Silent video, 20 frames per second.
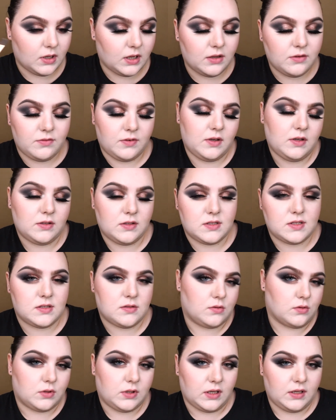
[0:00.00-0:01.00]
I think this is
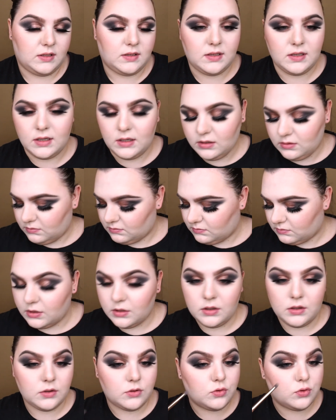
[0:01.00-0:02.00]
a good idea,
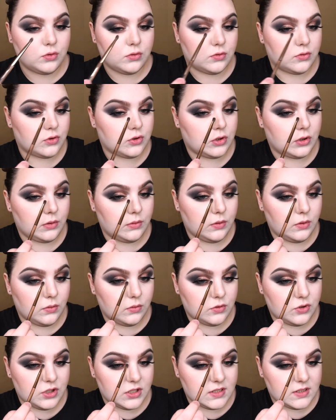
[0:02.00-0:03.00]
to show
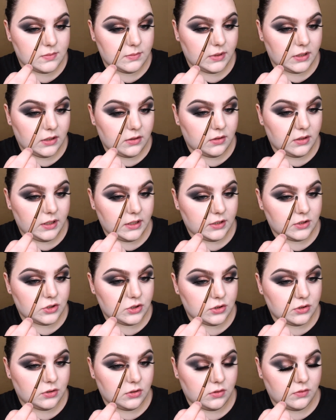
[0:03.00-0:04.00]
you just my
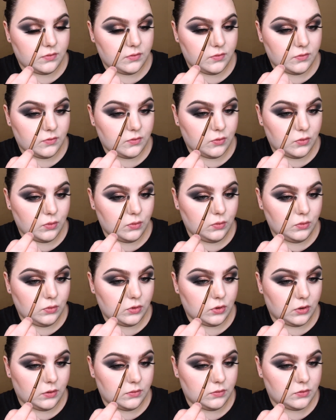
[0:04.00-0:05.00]
collection of cool
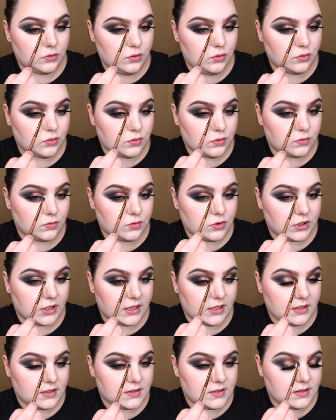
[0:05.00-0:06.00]
toned neutral
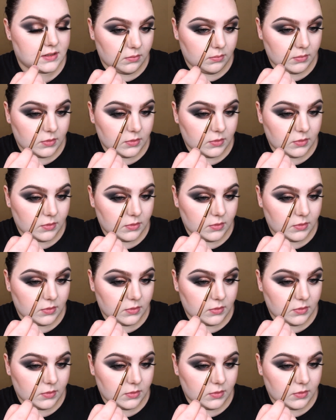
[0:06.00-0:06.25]
shades,